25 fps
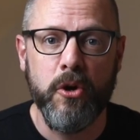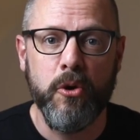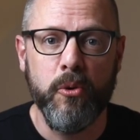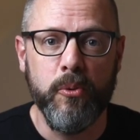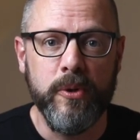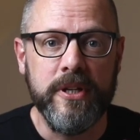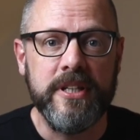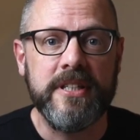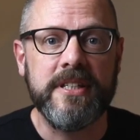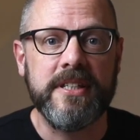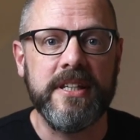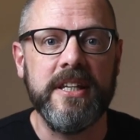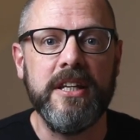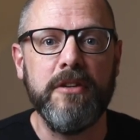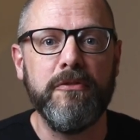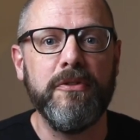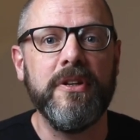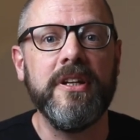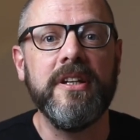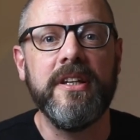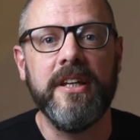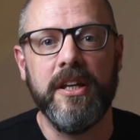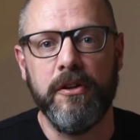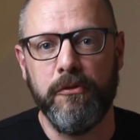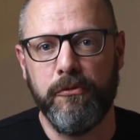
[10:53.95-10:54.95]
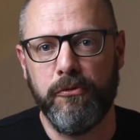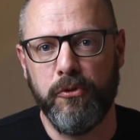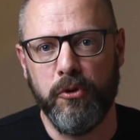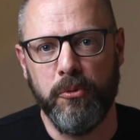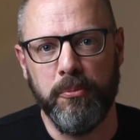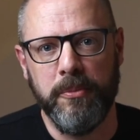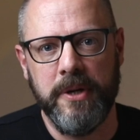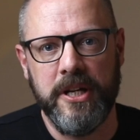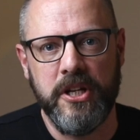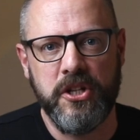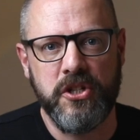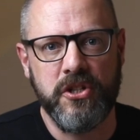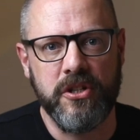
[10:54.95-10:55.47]
receiving the
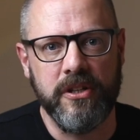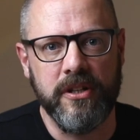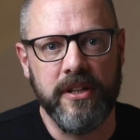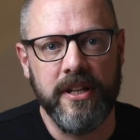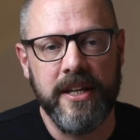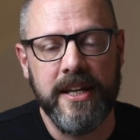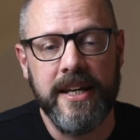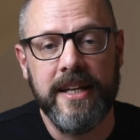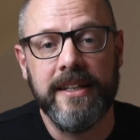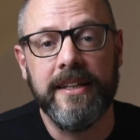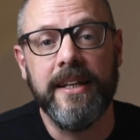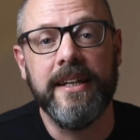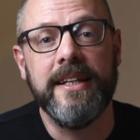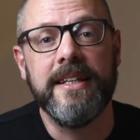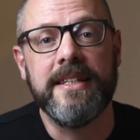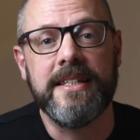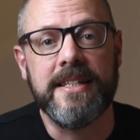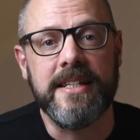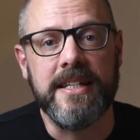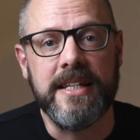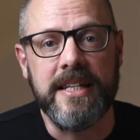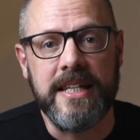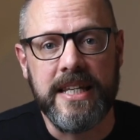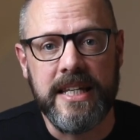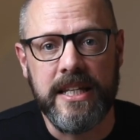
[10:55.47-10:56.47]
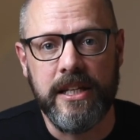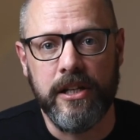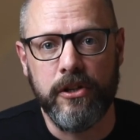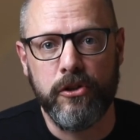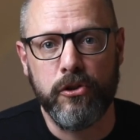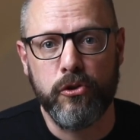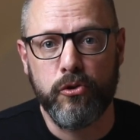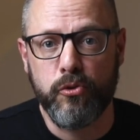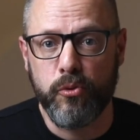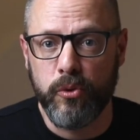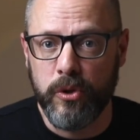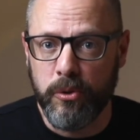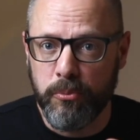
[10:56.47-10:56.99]
information that is needed
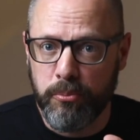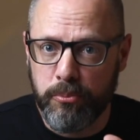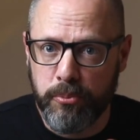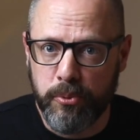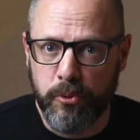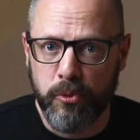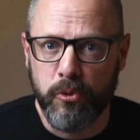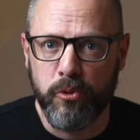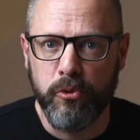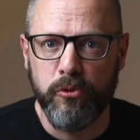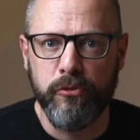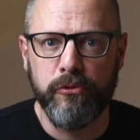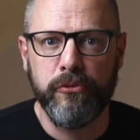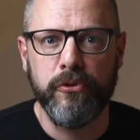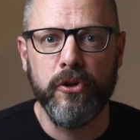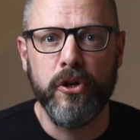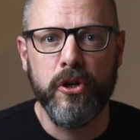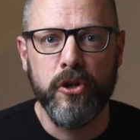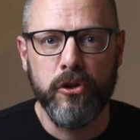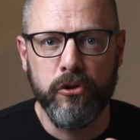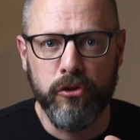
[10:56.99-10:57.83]
to improve